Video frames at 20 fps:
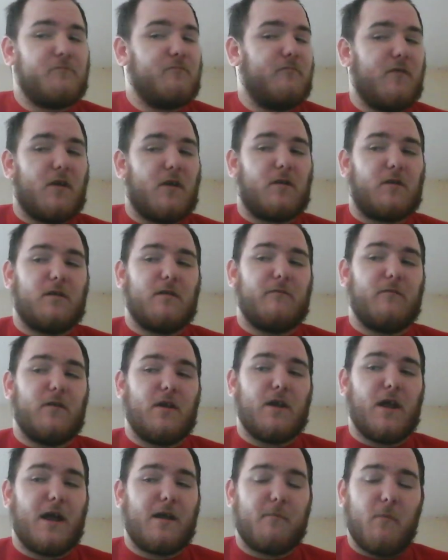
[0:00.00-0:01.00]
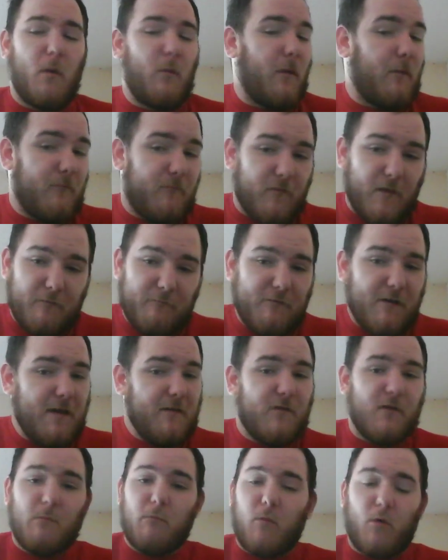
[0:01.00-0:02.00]
The night moment
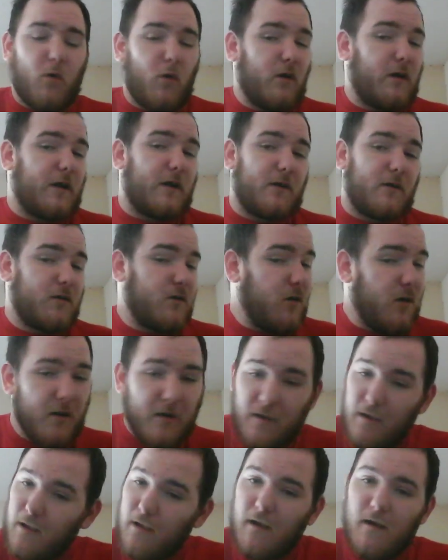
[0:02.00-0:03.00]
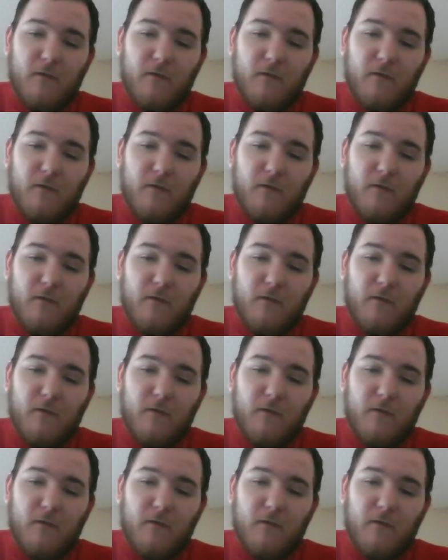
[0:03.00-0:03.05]
fit, the moral is good.